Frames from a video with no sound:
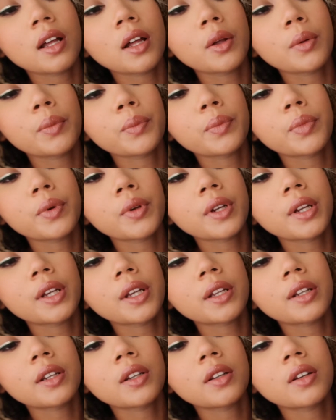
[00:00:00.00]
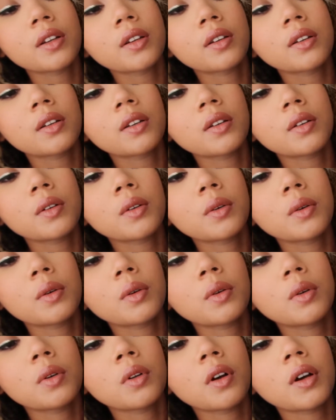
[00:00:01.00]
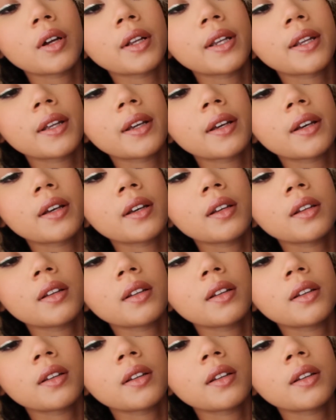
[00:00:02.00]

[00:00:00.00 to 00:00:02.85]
I'll put it all on here,